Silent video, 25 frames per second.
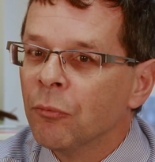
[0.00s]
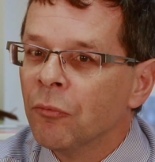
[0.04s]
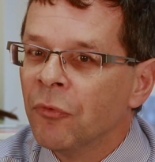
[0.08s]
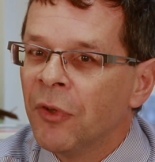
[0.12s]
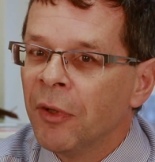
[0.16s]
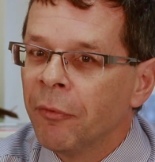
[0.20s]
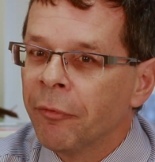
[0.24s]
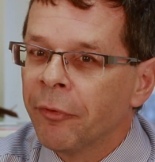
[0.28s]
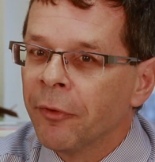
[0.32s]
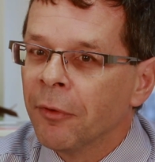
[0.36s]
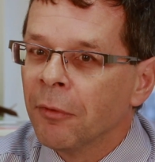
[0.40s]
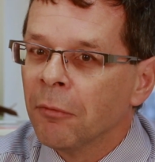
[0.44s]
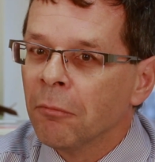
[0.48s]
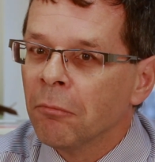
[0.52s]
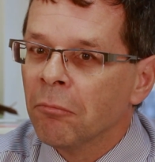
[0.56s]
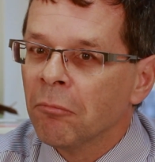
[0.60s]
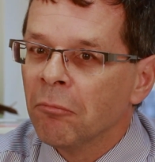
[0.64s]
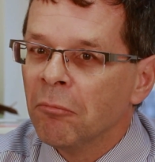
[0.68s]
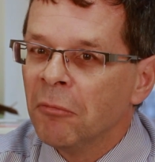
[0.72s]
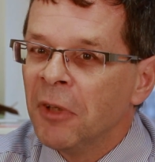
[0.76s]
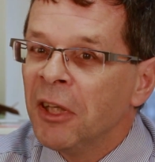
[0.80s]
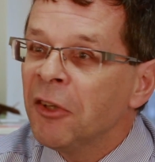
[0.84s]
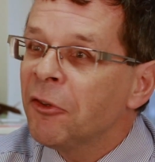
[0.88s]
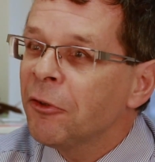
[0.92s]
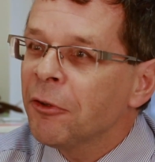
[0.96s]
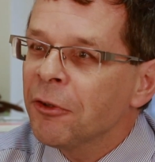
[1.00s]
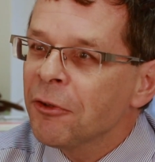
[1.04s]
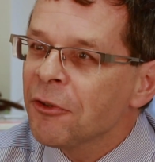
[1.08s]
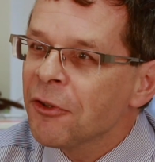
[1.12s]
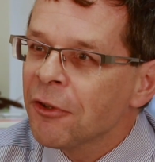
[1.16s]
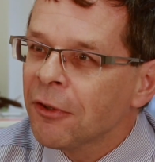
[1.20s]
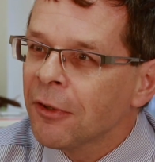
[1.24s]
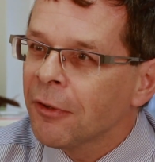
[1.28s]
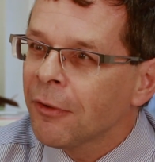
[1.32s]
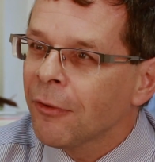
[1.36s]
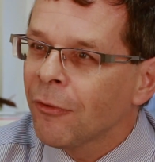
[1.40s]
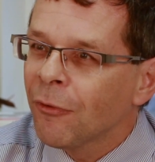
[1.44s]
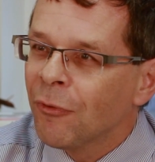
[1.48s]
different
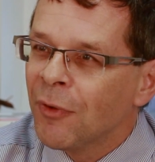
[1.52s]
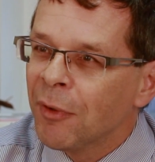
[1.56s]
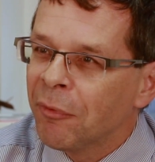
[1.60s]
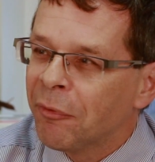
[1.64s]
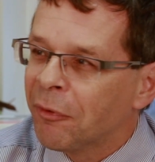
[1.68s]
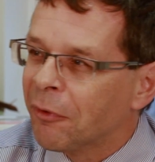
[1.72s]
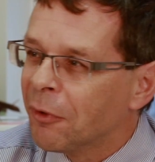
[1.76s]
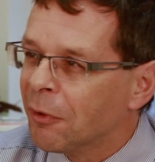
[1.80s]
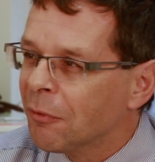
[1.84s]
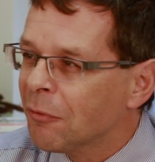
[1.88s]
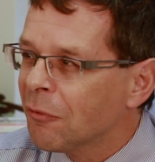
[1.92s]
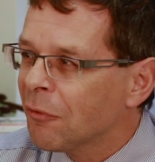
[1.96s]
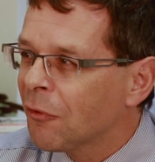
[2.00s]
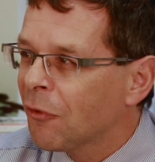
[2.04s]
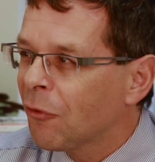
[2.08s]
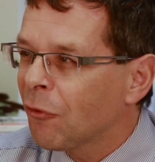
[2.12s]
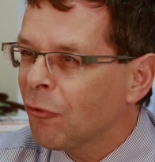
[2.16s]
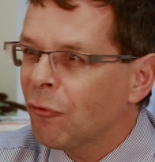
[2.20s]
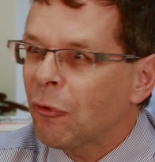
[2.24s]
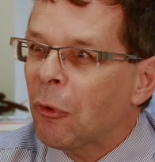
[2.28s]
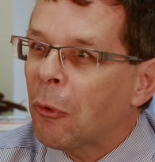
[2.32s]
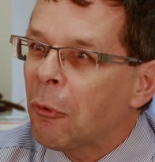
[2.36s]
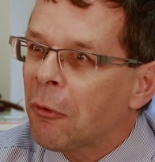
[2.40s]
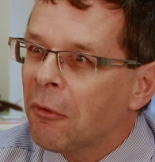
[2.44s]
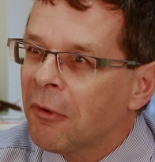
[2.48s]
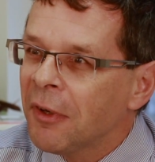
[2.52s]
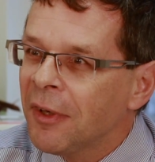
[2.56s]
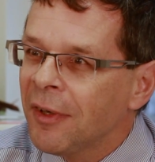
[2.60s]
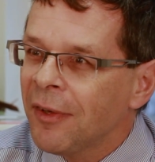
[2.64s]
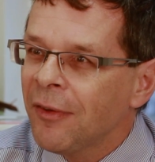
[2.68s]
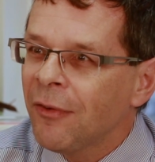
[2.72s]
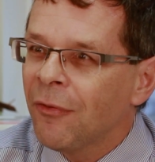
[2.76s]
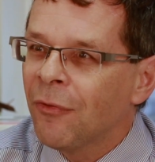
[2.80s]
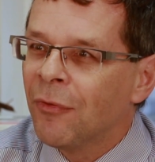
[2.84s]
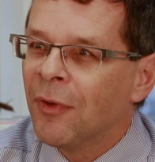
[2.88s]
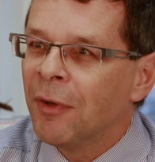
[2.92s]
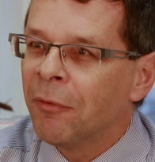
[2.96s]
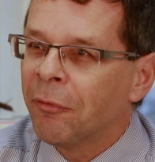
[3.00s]
literatures, different
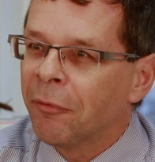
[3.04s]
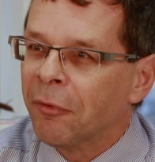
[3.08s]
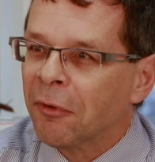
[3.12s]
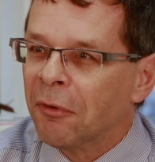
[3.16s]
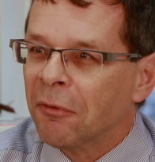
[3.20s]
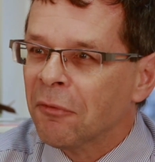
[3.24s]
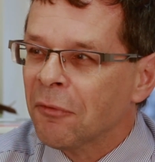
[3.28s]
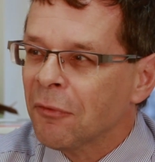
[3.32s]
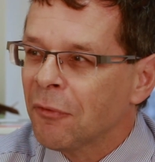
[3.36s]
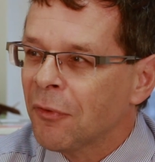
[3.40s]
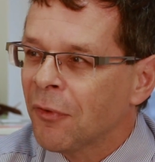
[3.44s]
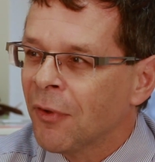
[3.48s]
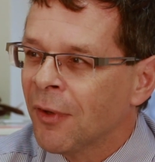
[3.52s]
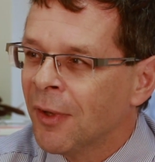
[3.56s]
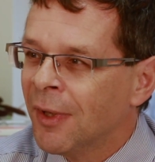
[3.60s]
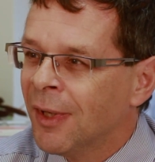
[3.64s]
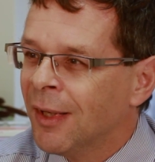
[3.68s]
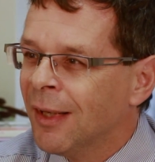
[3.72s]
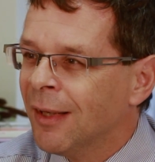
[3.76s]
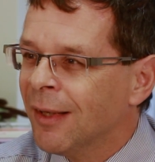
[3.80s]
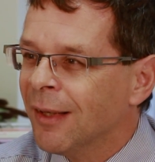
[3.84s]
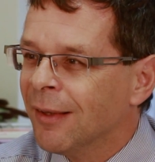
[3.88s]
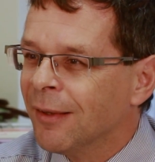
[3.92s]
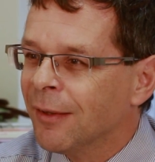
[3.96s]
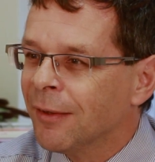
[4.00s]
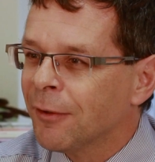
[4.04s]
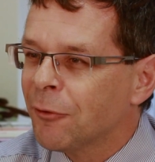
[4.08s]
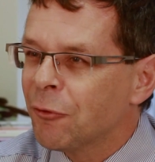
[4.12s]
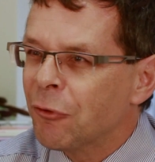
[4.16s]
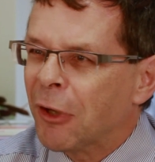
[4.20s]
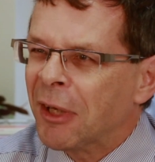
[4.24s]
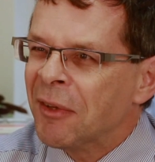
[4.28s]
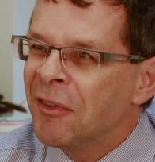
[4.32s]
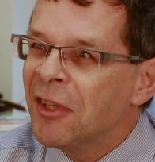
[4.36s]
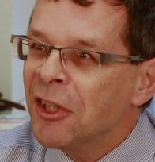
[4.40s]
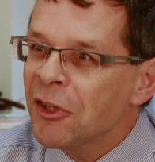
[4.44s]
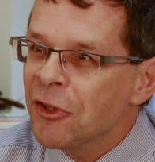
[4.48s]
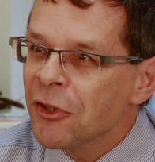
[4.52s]
stories, different
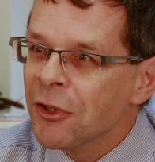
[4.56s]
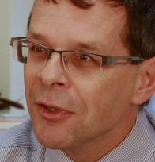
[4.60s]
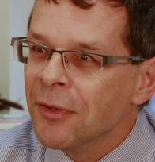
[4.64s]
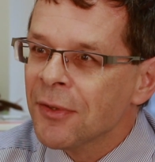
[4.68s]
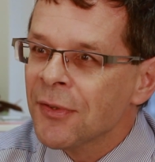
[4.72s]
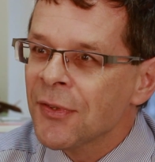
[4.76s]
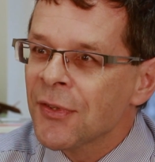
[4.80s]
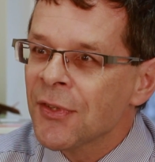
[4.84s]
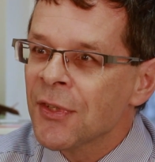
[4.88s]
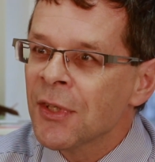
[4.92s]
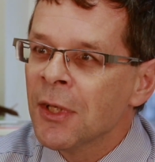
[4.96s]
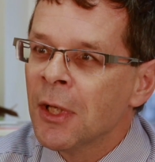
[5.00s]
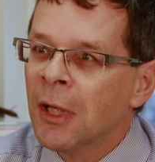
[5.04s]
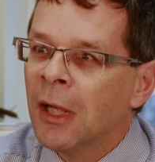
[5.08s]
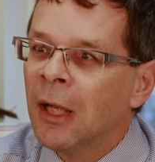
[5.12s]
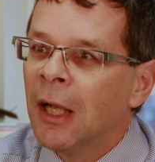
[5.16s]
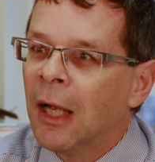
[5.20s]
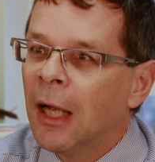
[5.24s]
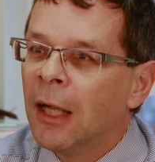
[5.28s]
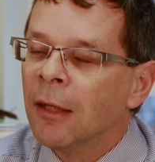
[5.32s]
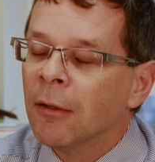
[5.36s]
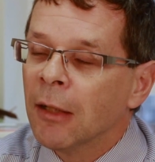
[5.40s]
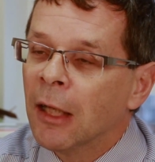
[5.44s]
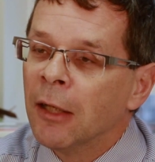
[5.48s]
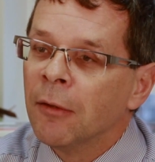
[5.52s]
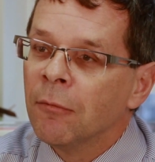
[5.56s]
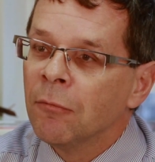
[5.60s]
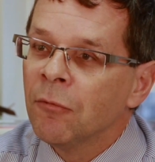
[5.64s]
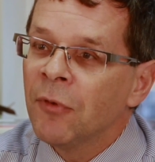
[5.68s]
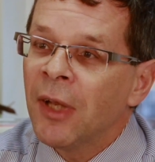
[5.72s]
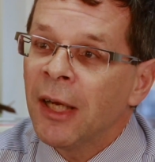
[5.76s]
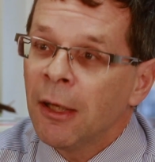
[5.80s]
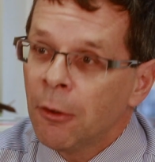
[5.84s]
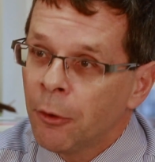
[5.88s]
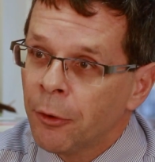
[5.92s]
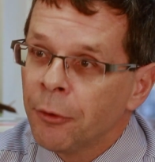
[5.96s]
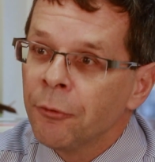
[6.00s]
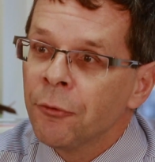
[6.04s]
traditions, and
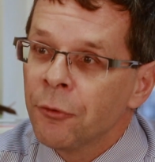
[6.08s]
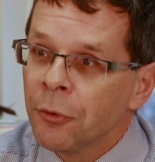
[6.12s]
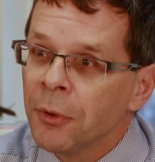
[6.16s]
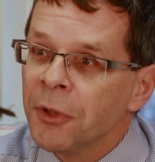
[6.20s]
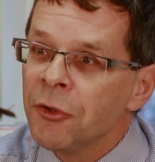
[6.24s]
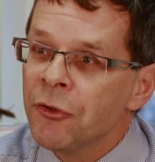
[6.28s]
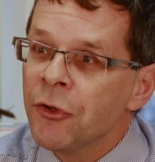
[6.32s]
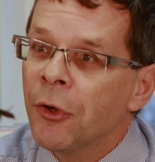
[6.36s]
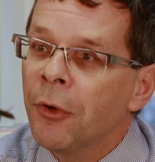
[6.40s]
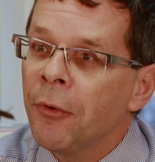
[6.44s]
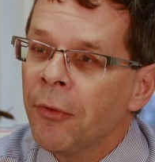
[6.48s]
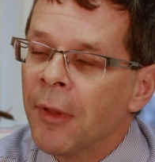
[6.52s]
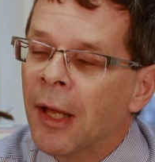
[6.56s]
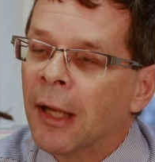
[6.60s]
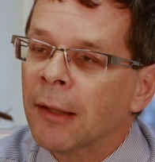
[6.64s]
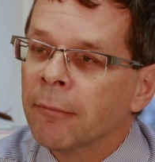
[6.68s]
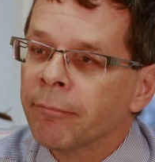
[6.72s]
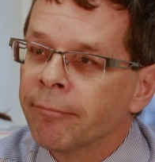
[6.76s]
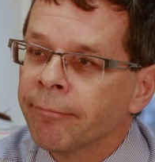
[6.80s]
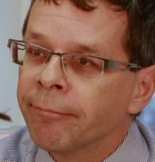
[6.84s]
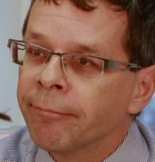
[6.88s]
they learn to enjoy that.